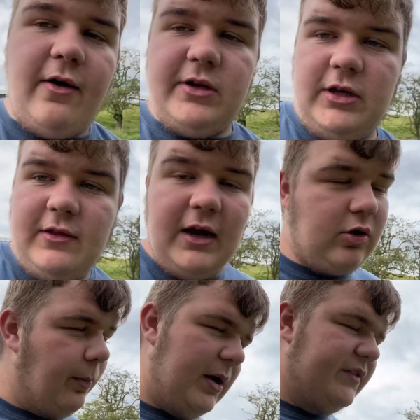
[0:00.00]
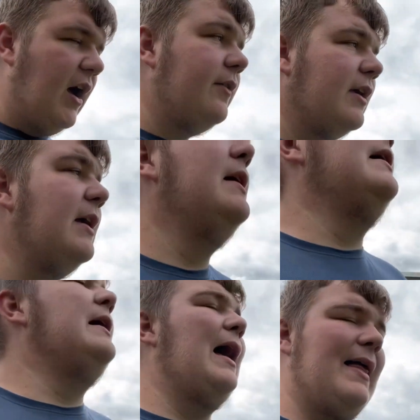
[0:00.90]
and do that a couple of times
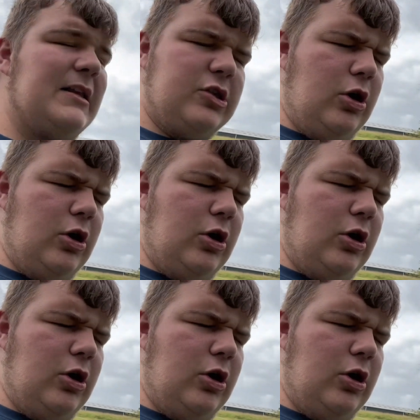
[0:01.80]
and then